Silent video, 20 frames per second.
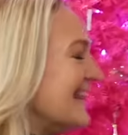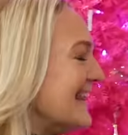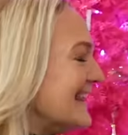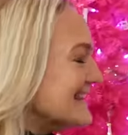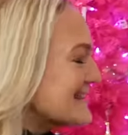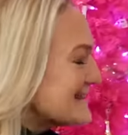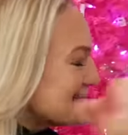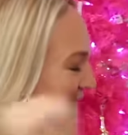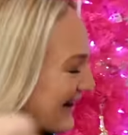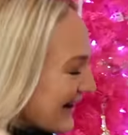
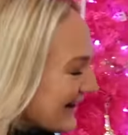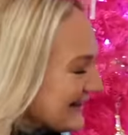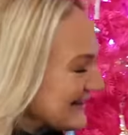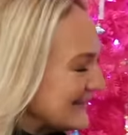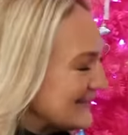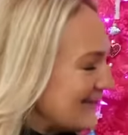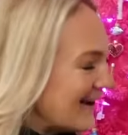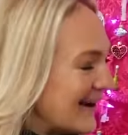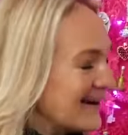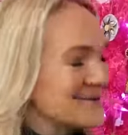this bottle
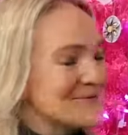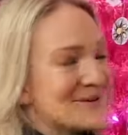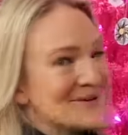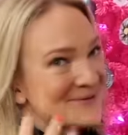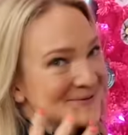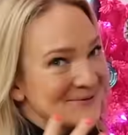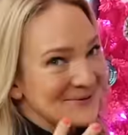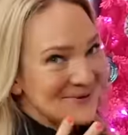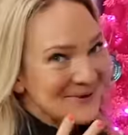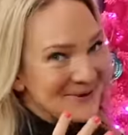of wine,
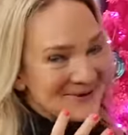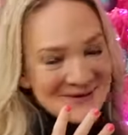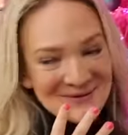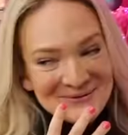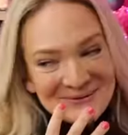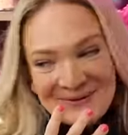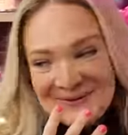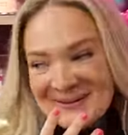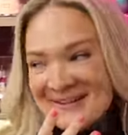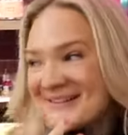don't
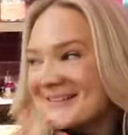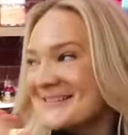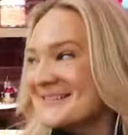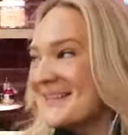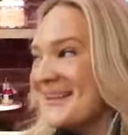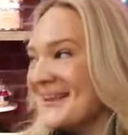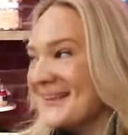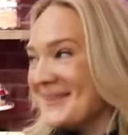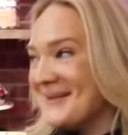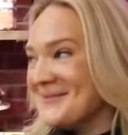ruin your
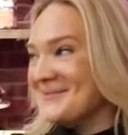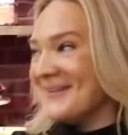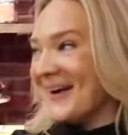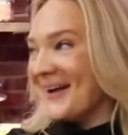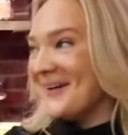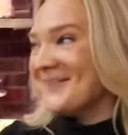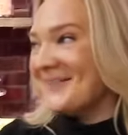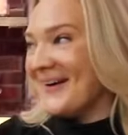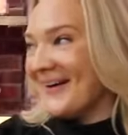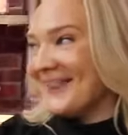teeth. You
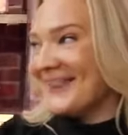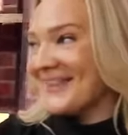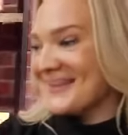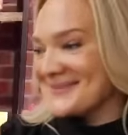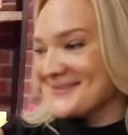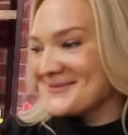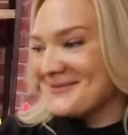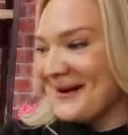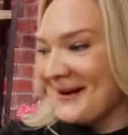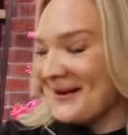might want
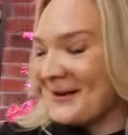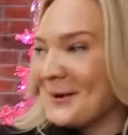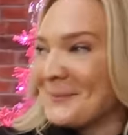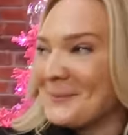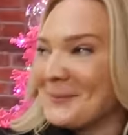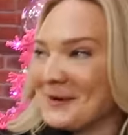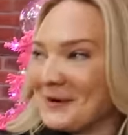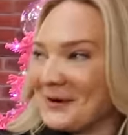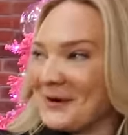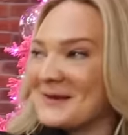this wine
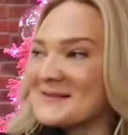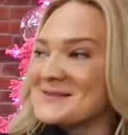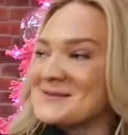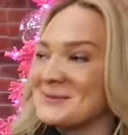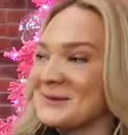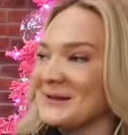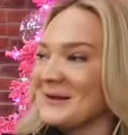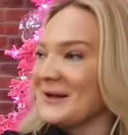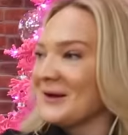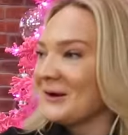opener. It's
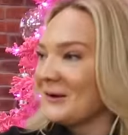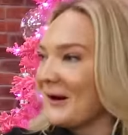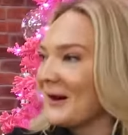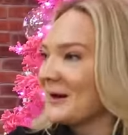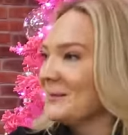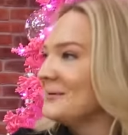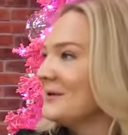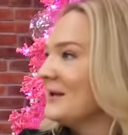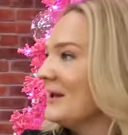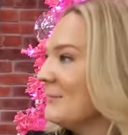really
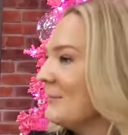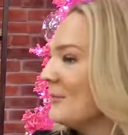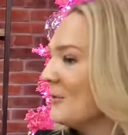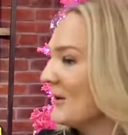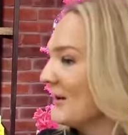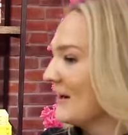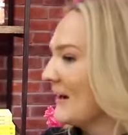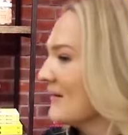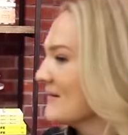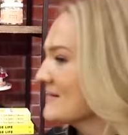incredible. I'll
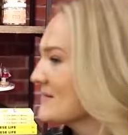point it out